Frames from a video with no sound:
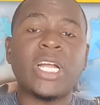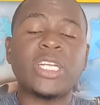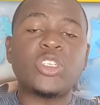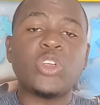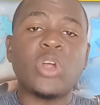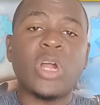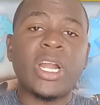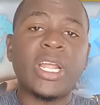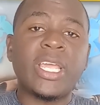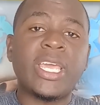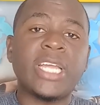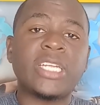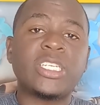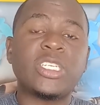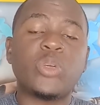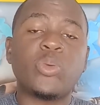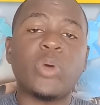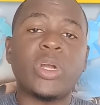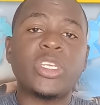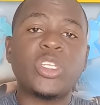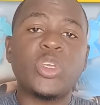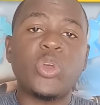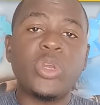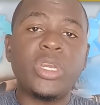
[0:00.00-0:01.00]
that you are getting
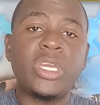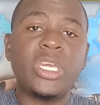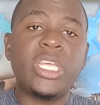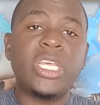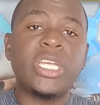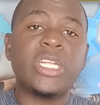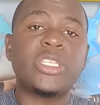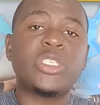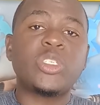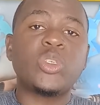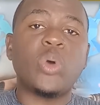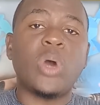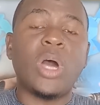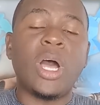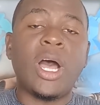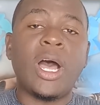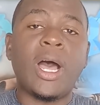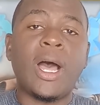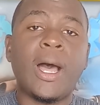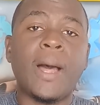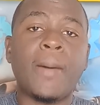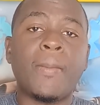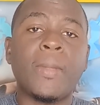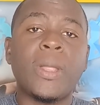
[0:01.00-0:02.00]
what you need to
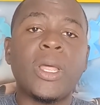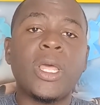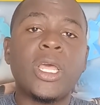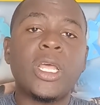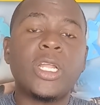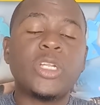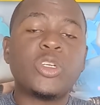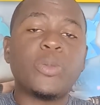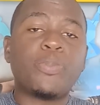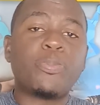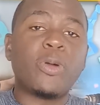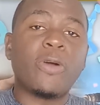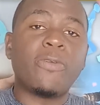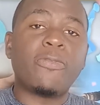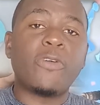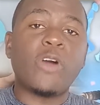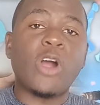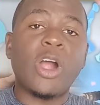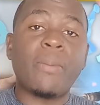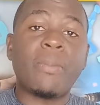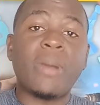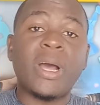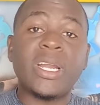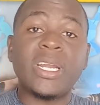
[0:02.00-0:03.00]

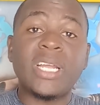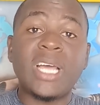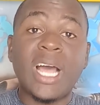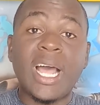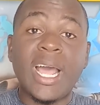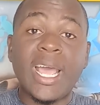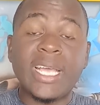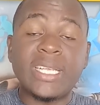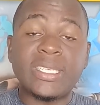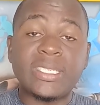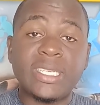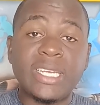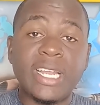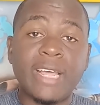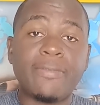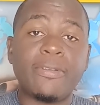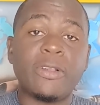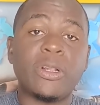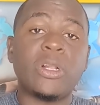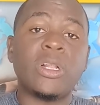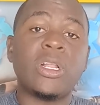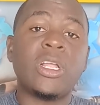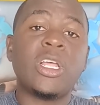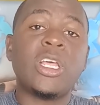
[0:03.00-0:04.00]
perform at the highest
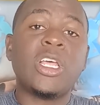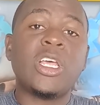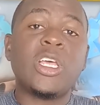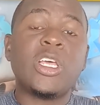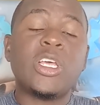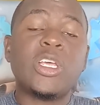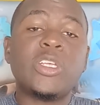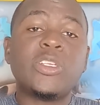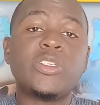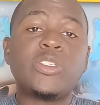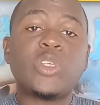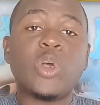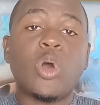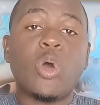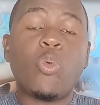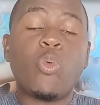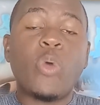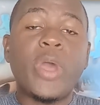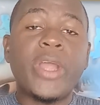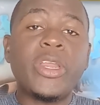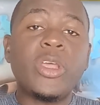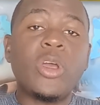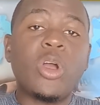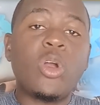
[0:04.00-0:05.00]
level. So
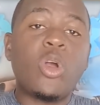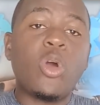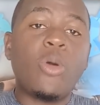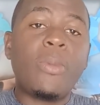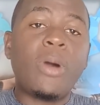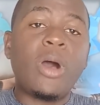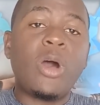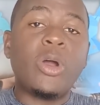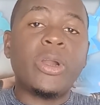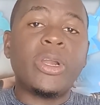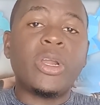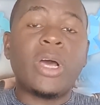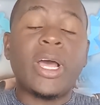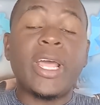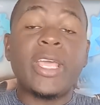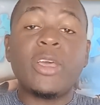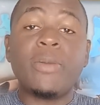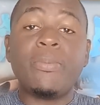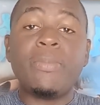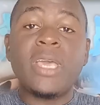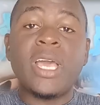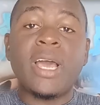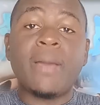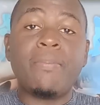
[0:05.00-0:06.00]
when you come out now,
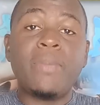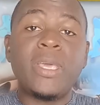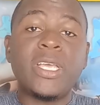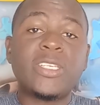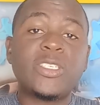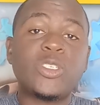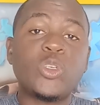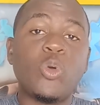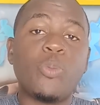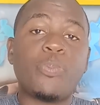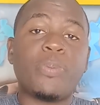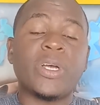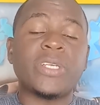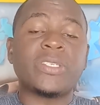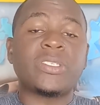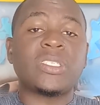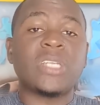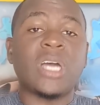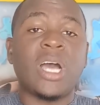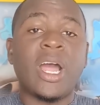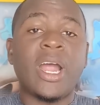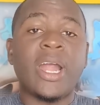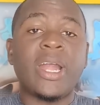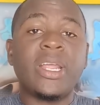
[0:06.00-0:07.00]
you'll be a big
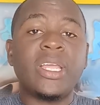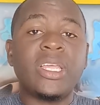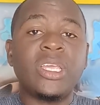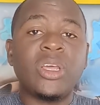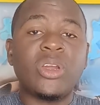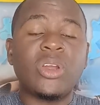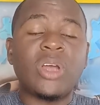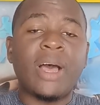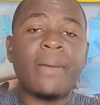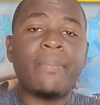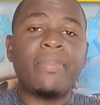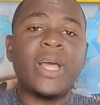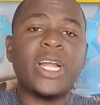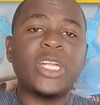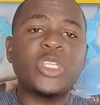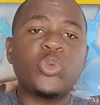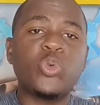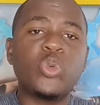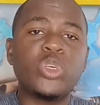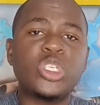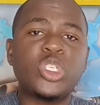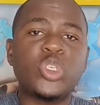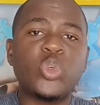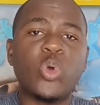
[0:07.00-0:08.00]
superstar. You know, I'm not
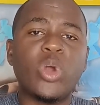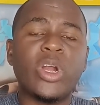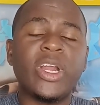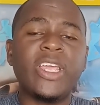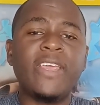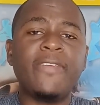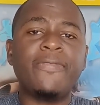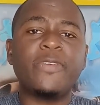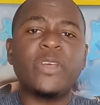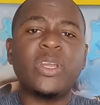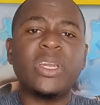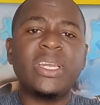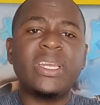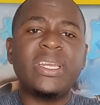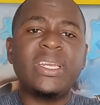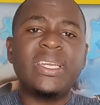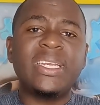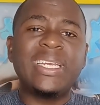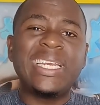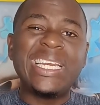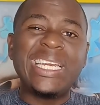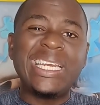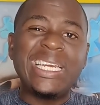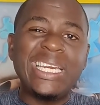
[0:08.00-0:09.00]
too sure if you
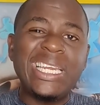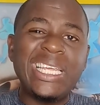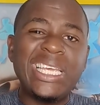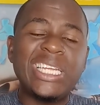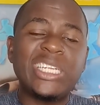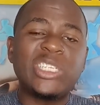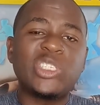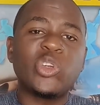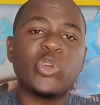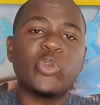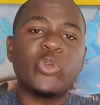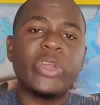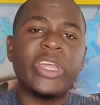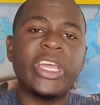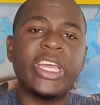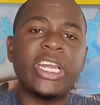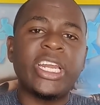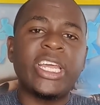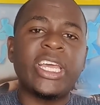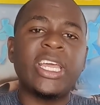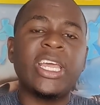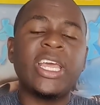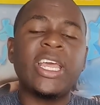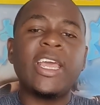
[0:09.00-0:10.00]
need to
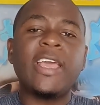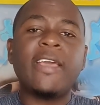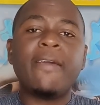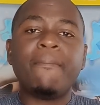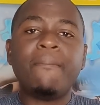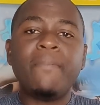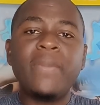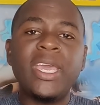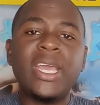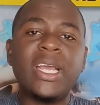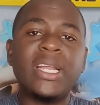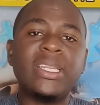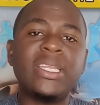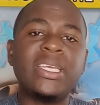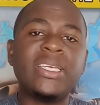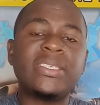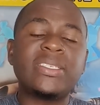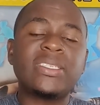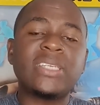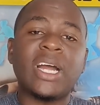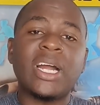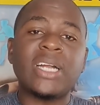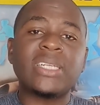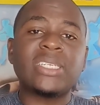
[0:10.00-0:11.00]
really make
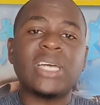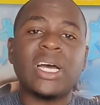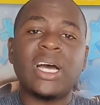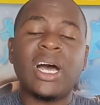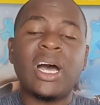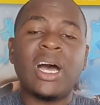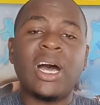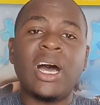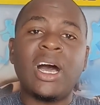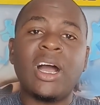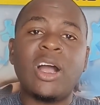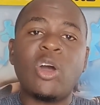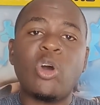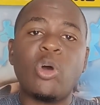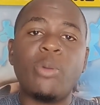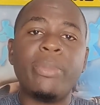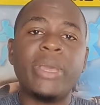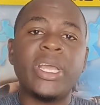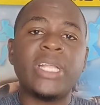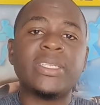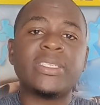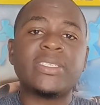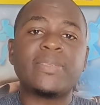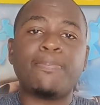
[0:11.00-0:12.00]
these sort of
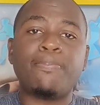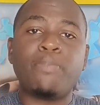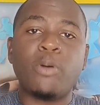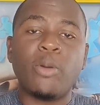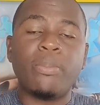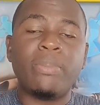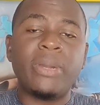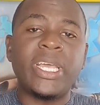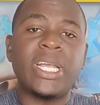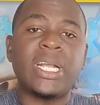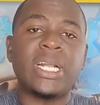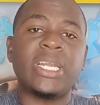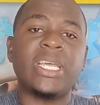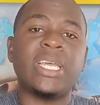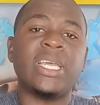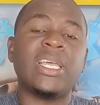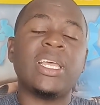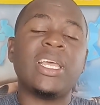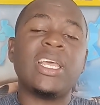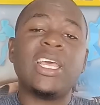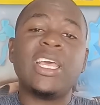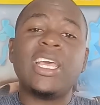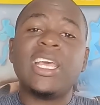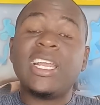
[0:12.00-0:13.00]
comments
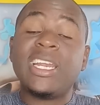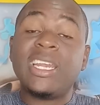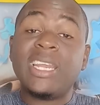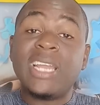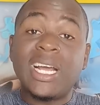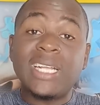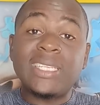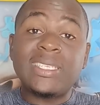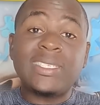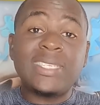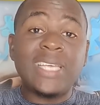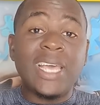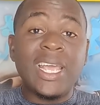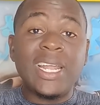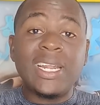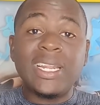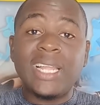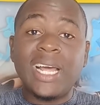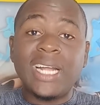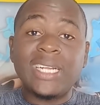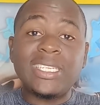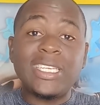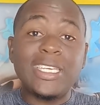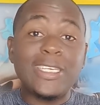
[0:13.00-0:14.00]
publicly. Not
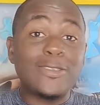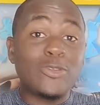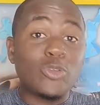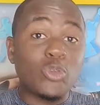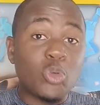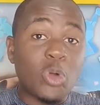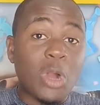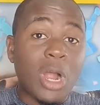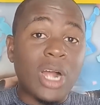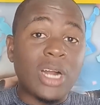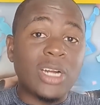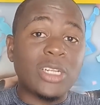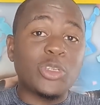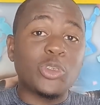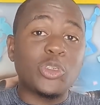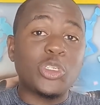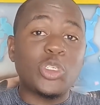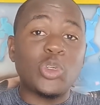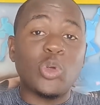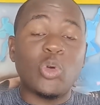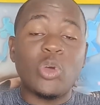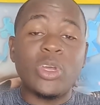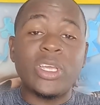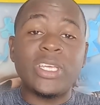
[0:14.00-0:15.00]
saying that he's wrong to
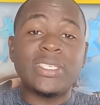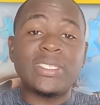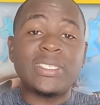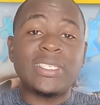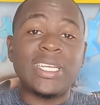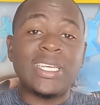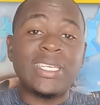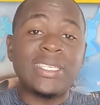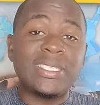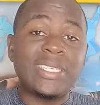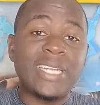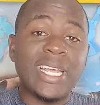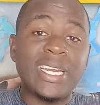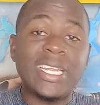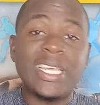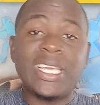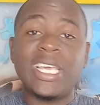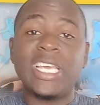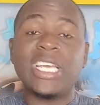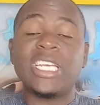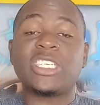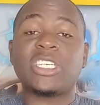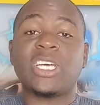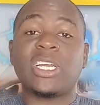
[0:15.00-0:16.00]
show his
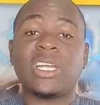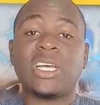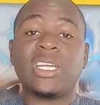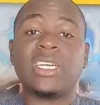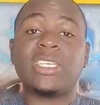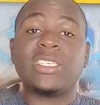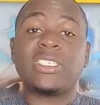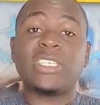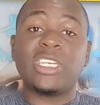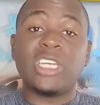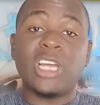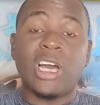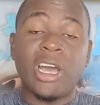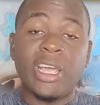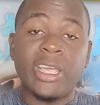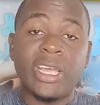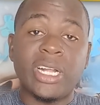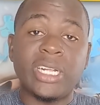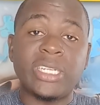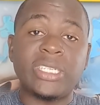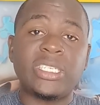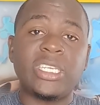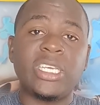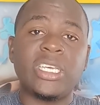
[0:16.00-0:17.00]
dedication and his
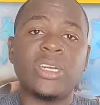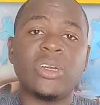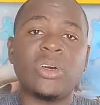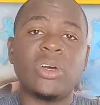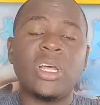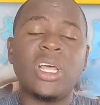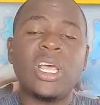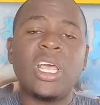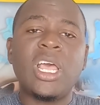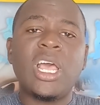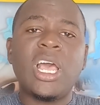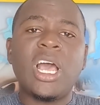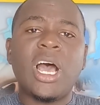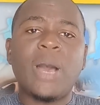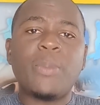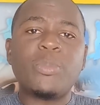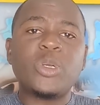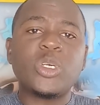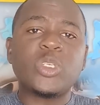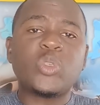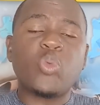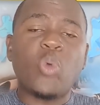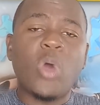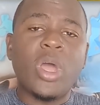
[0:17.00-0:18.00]
loyalty, you know. I'm
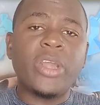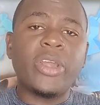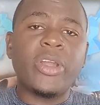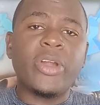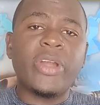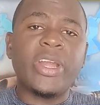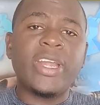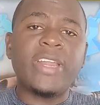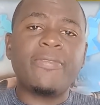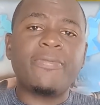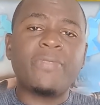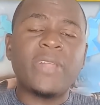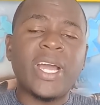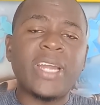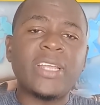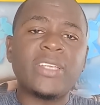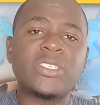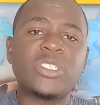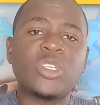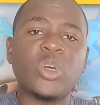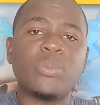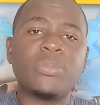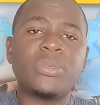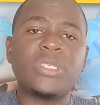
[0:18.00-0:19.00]
just wondering if that
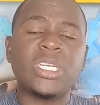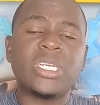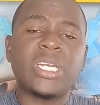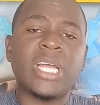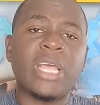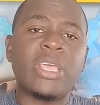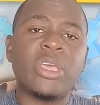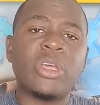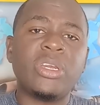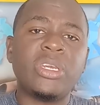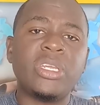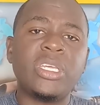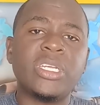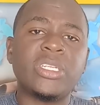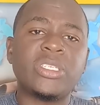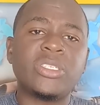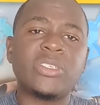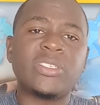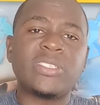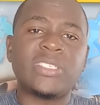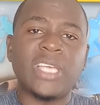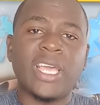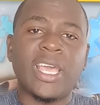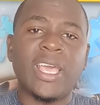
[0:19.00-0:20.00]
is something that you need
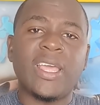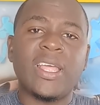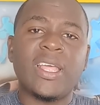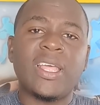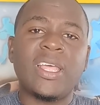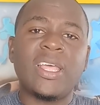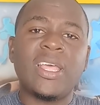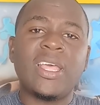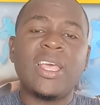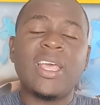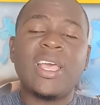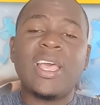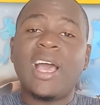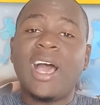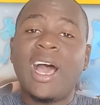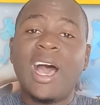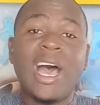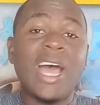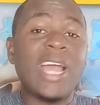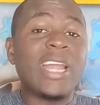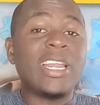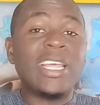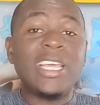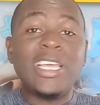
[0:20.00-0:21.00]
to say.
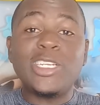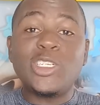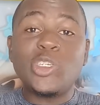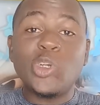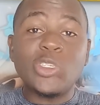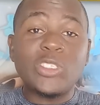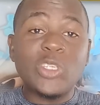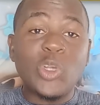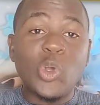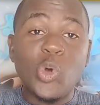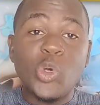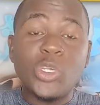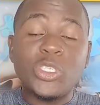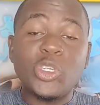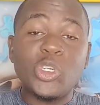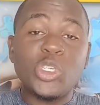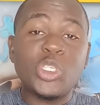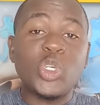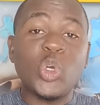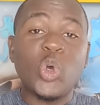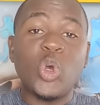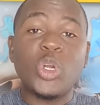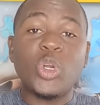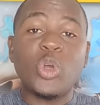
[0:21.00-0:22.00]
And it just goes to
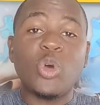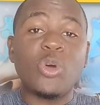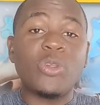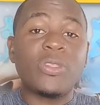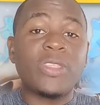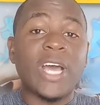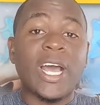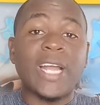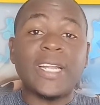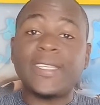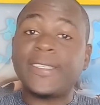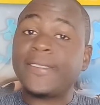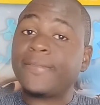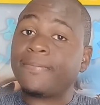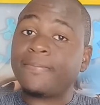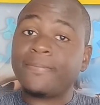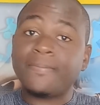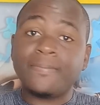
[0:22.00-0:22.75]
show now that